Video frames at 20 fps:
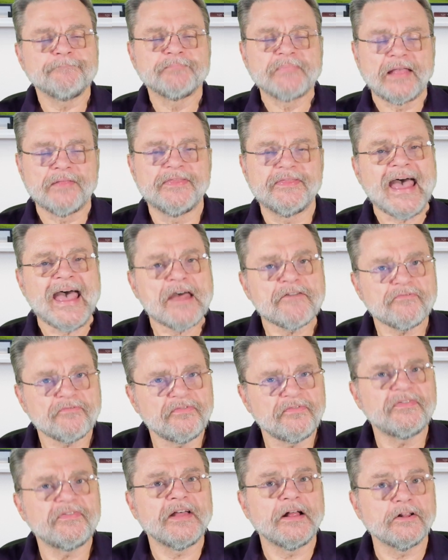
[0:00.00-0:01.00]
that
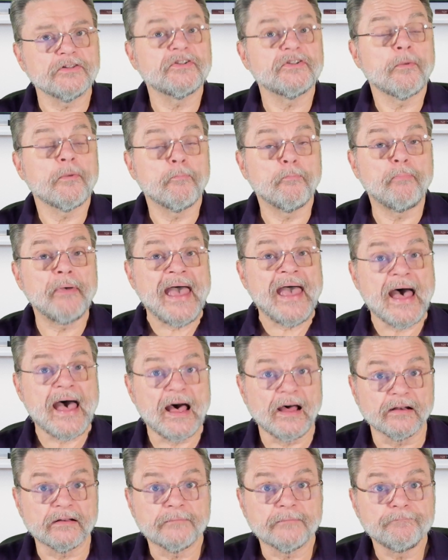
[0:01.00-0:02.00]
felt
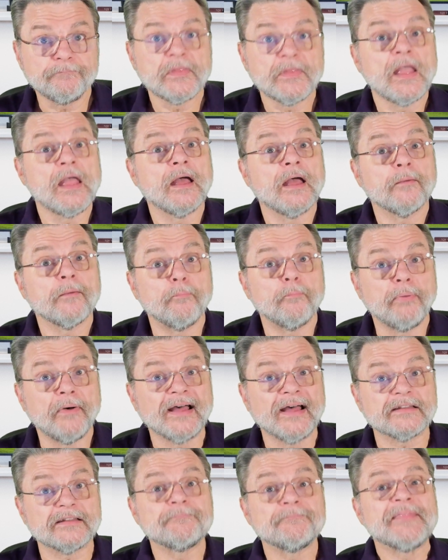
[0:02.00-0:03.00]
bad,
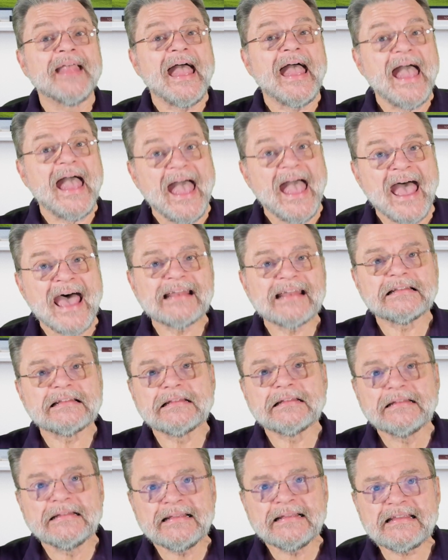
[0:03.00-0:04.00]
but at
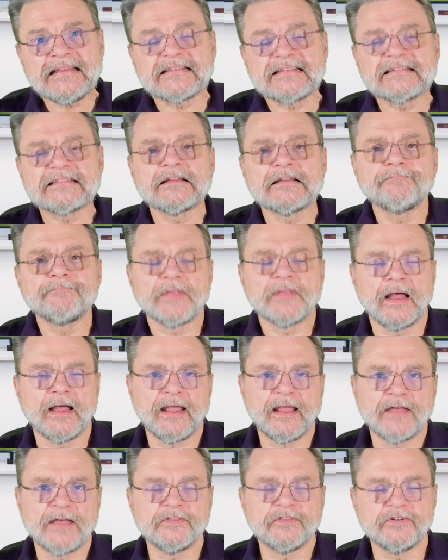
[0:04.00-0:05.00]
least I
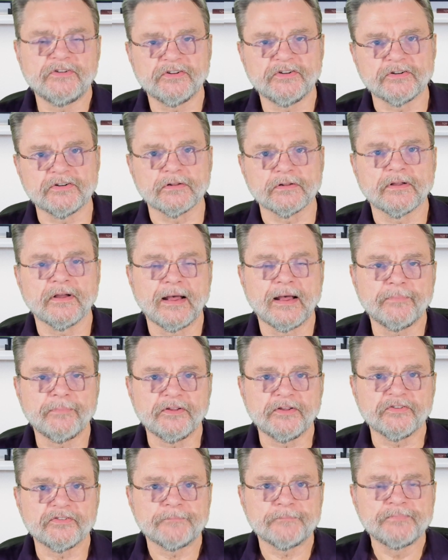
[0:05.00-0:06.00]
had the digital
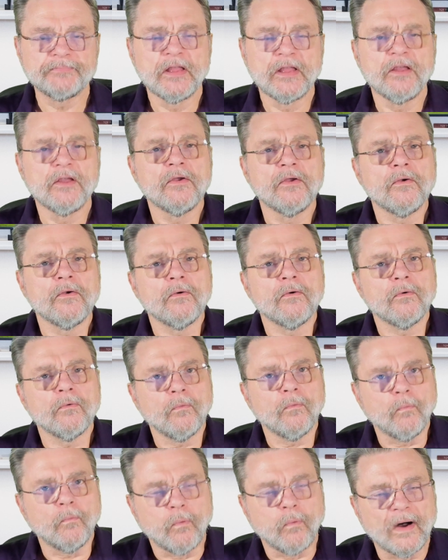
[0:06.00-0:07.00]
copies.
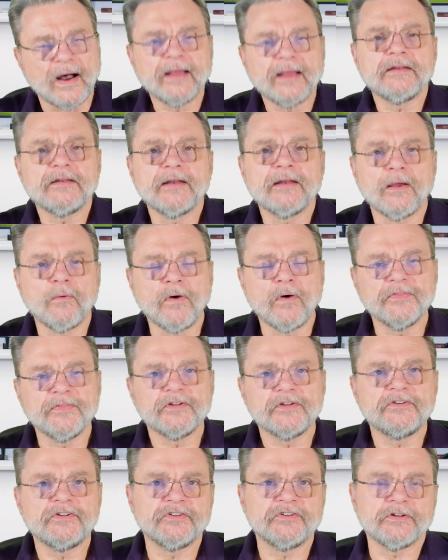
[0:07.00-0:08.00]
Why did I want
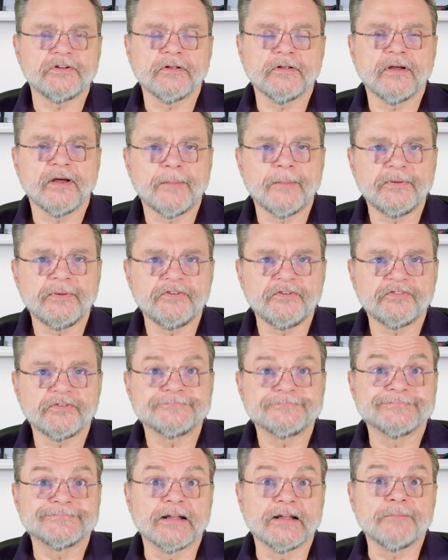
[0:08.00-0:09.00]
the digital copies?
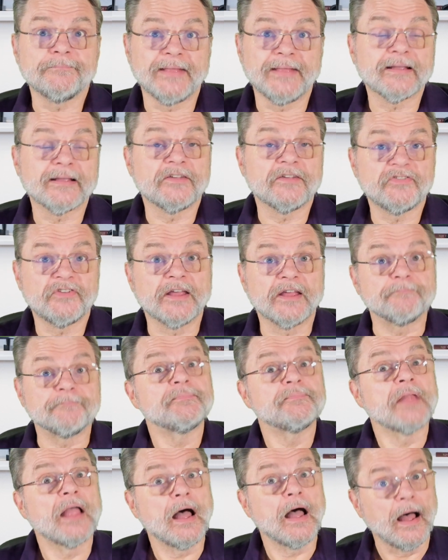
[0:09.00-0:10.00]
Well, like I said,
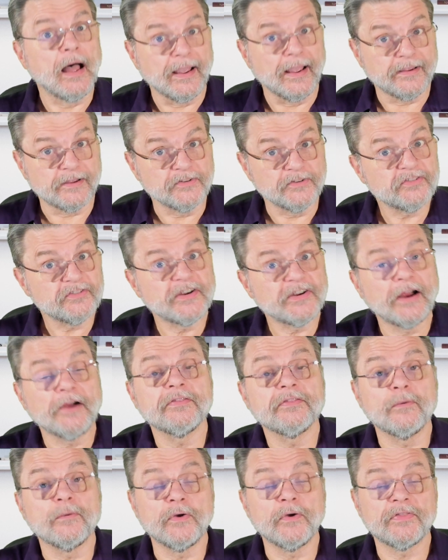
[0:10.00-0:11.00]
I can share
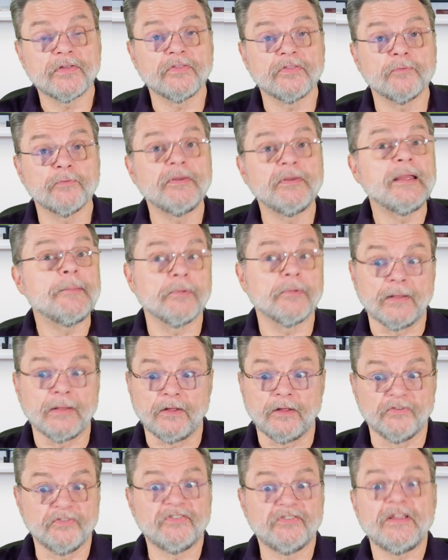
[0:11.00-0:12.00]
them with other people.
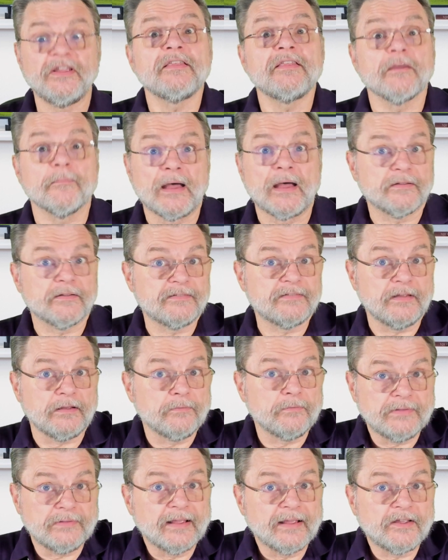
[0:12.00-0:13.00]
I'll see them. I,
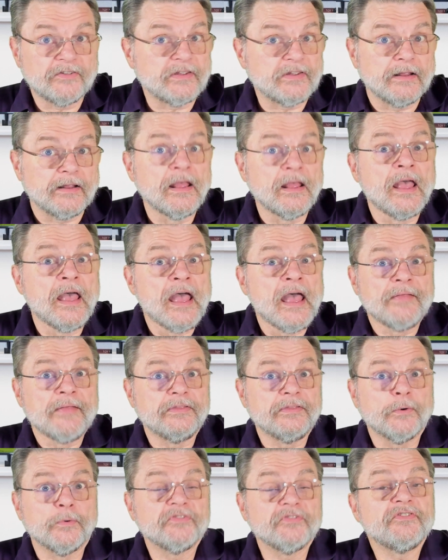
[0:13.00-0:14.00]
like I said, I,
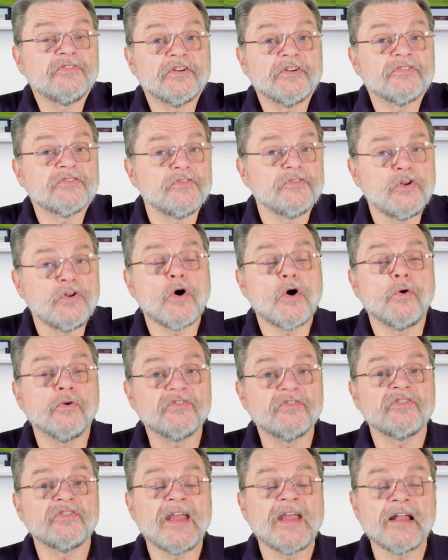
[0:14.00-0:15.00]
there was just no
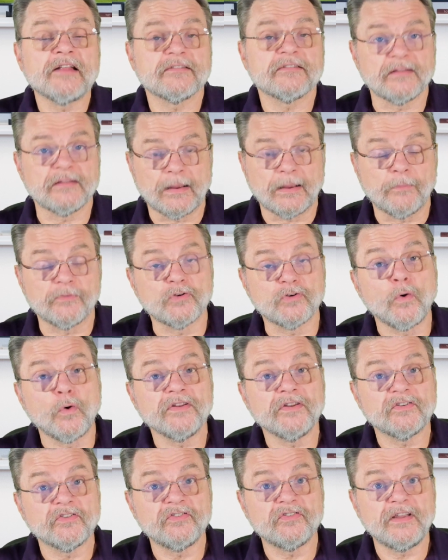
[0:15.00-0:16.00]
chance that I was
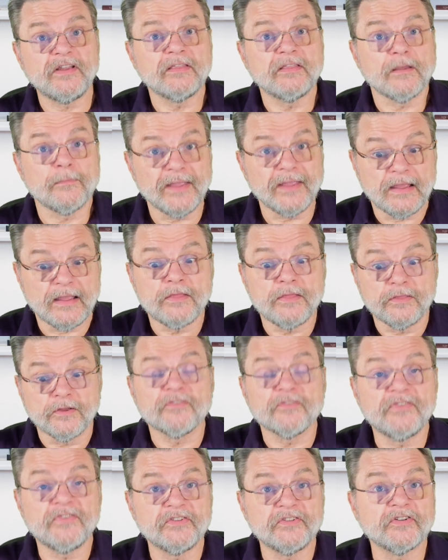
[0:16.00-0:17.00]
going to see them in their
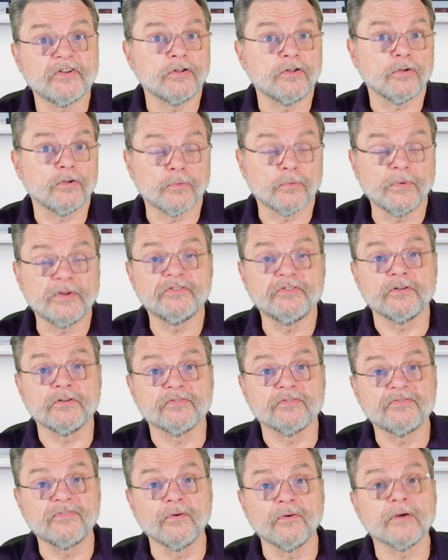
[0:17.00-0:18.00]
physical original
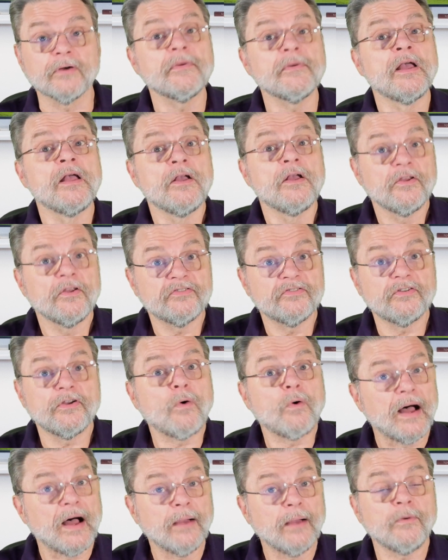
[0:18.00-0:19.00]
form. So
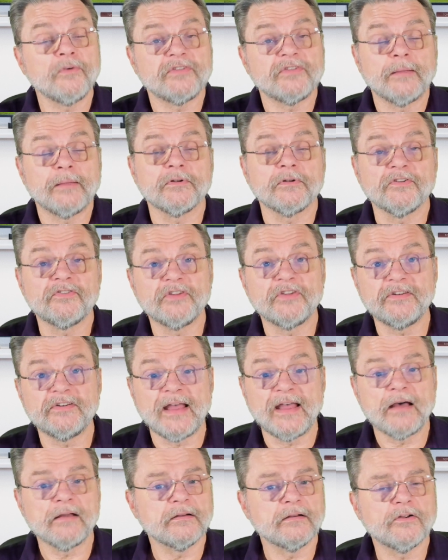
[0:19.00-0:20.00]
I was able to sit
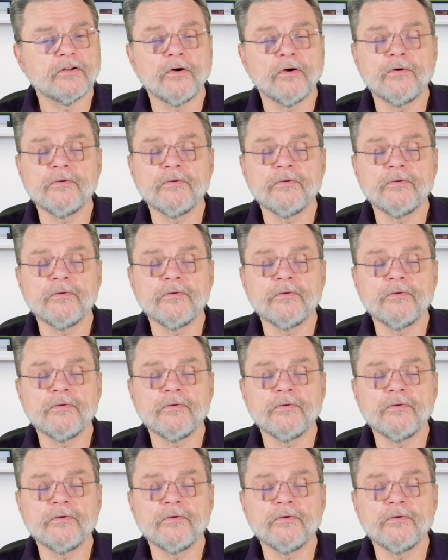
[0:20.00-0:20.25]
down and go